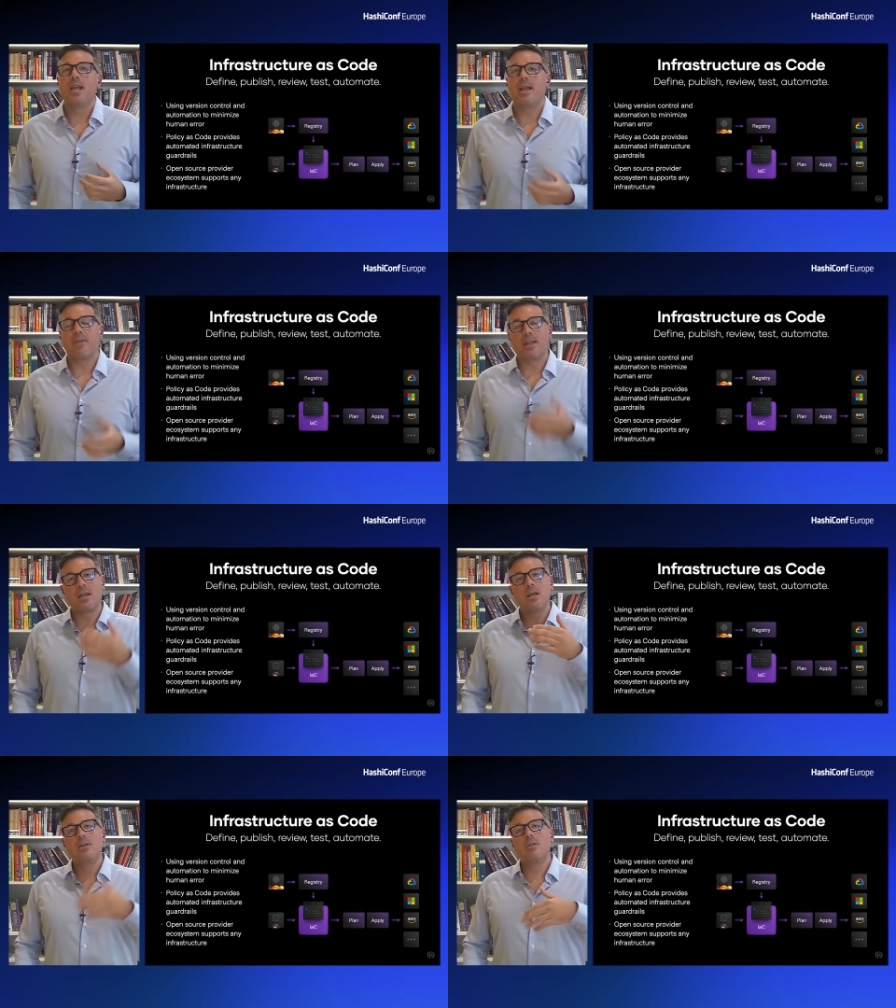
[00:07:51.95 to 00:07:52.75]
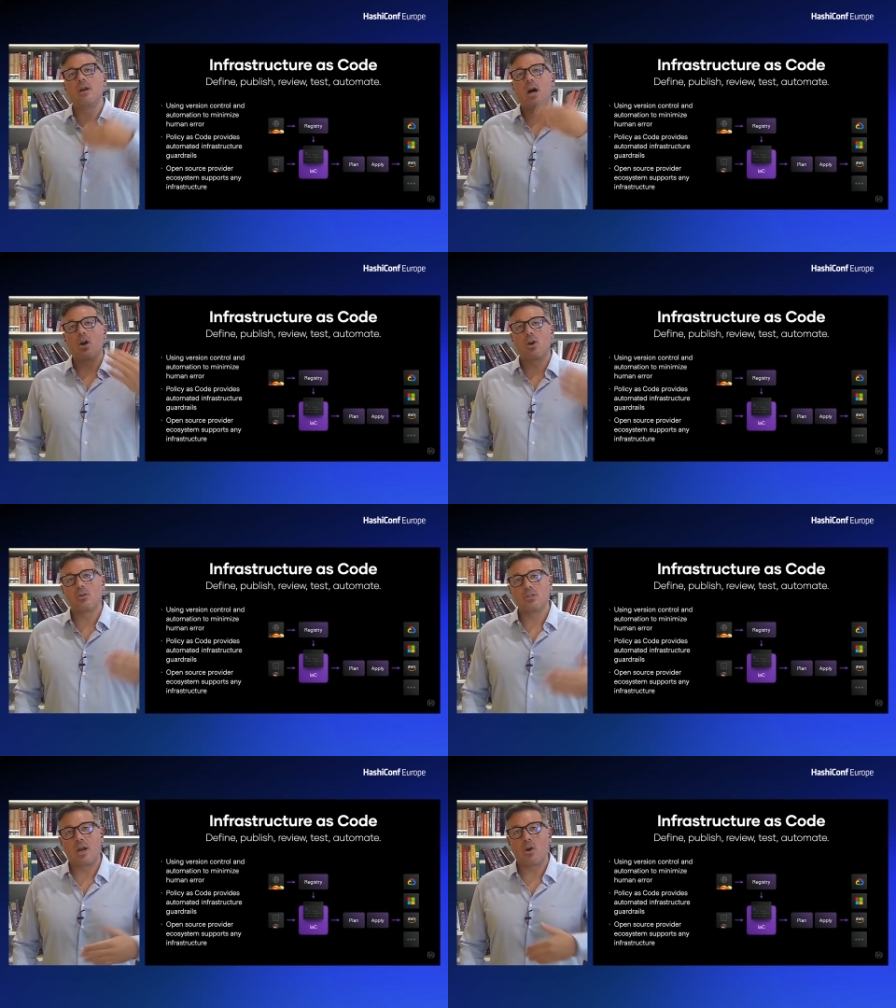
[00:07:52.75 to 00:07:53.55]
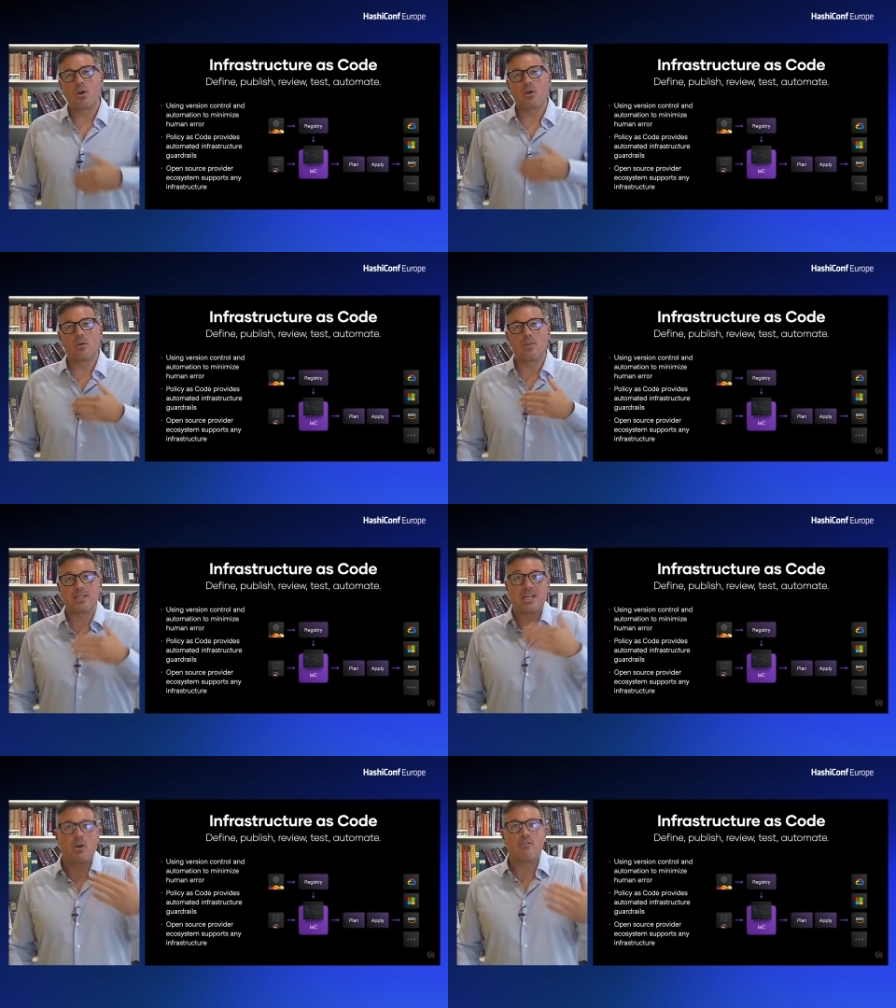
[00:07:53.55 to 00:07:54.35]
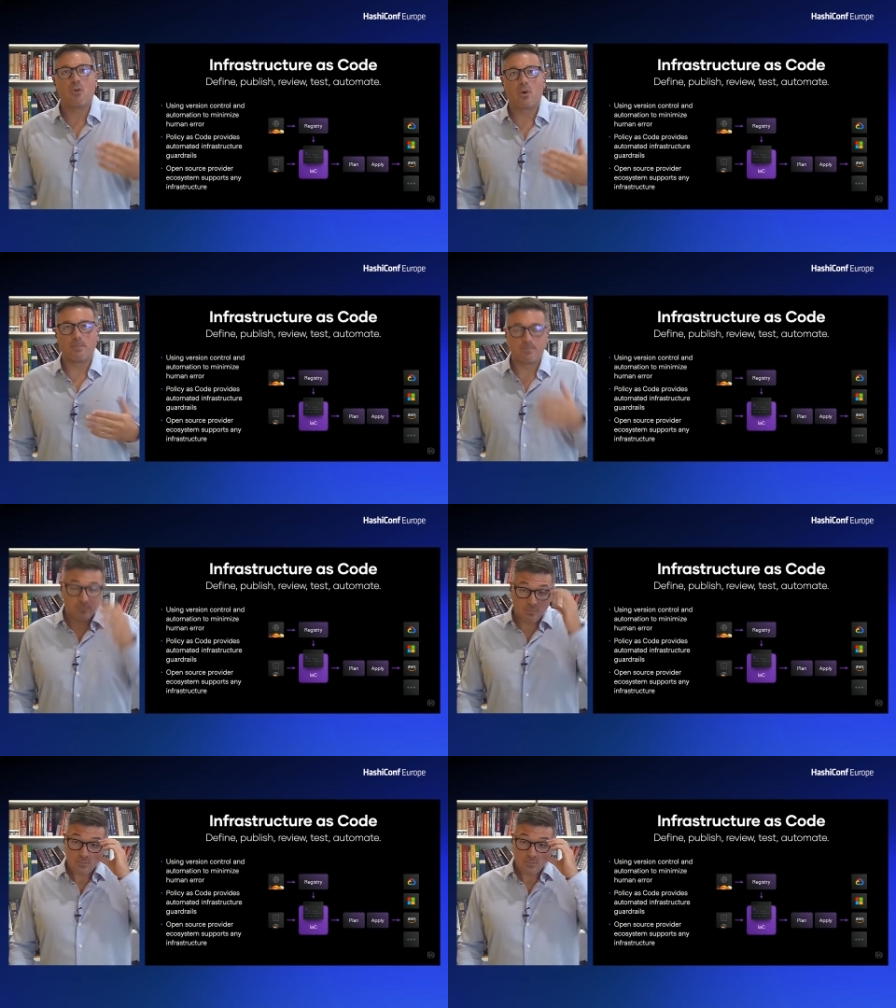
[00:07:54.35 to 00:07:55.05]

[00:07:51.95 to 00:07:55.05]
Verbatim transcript: and then our our the Terraform.